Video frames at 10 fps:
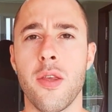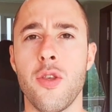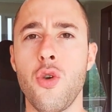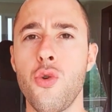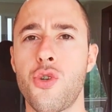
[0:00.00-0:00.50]

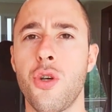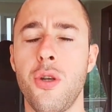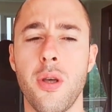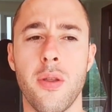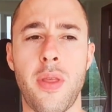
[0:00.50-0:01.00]
you
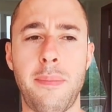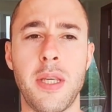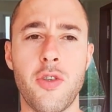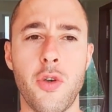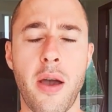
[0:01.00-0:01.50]
should that
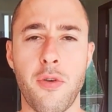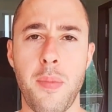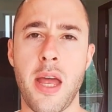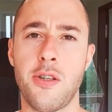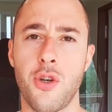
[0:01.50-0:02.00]
means you haven't
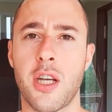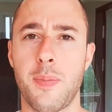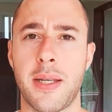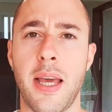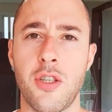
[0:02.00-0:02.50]
managed your
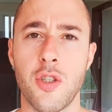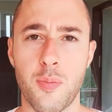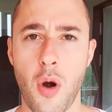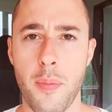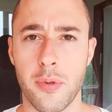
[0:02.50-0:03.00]
expectations
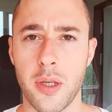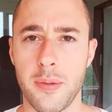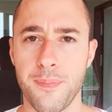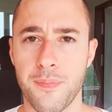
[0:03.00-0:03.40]
properly